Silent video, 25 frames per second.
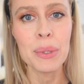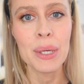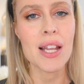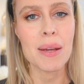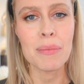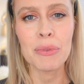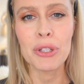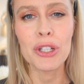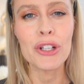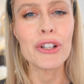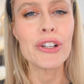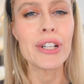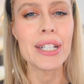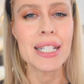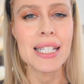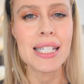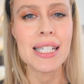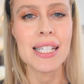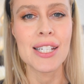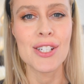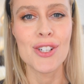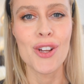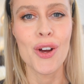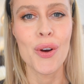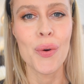I'm curious
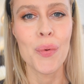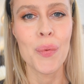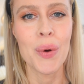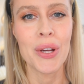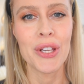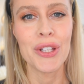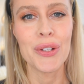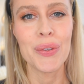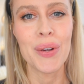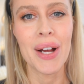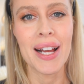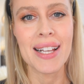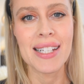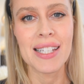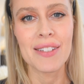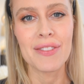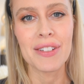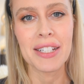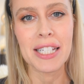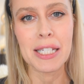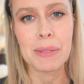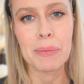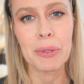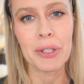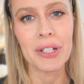to know what you guys have
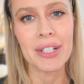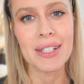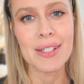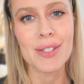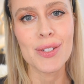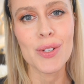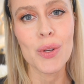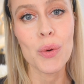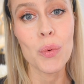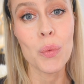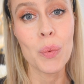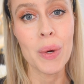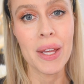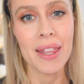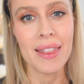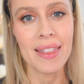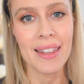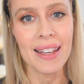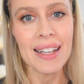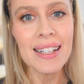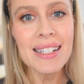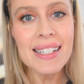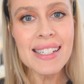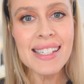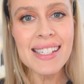experienced with
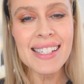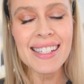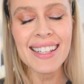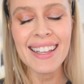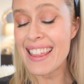it.